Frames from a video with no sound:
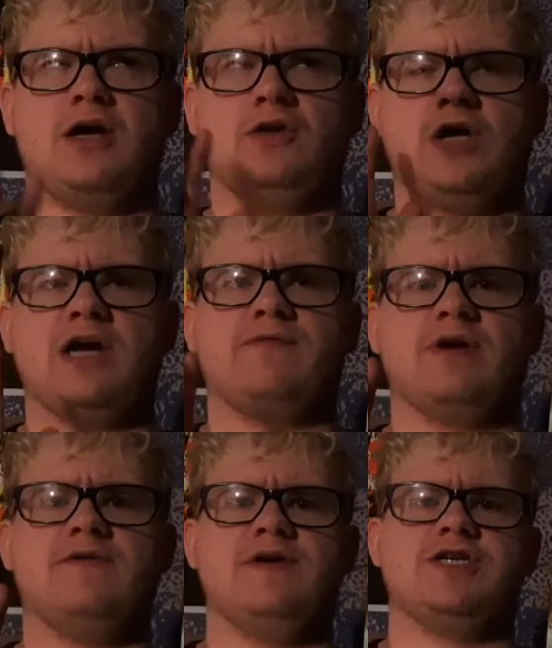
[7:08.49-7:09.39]
a lot of
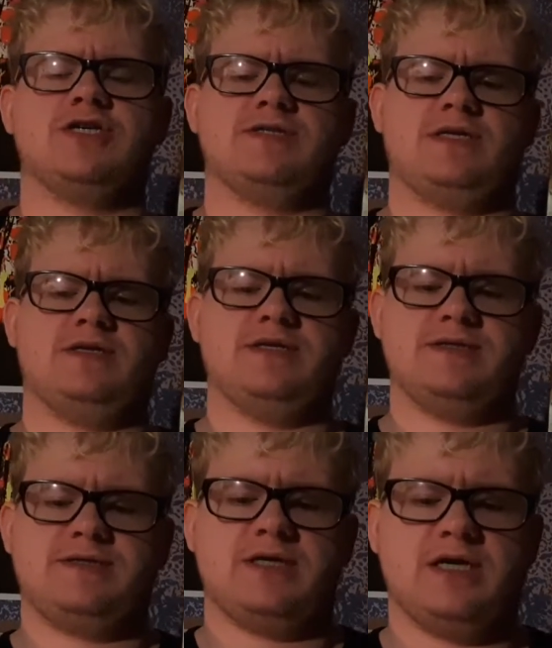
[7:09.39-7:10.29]
renovations on
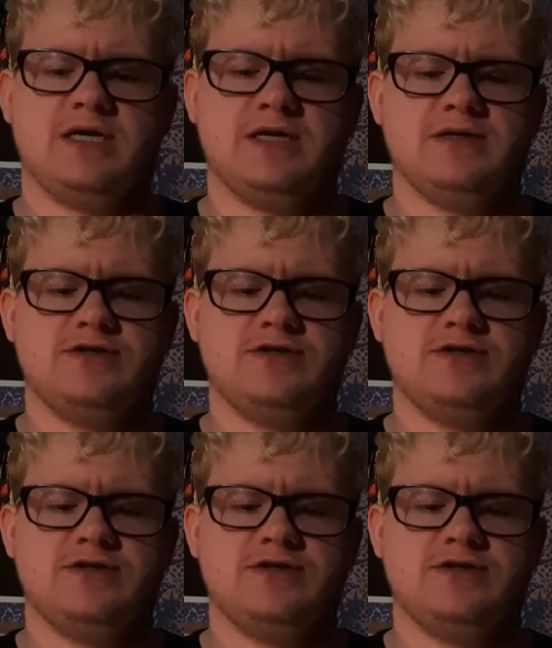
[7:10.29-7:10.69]
this uh,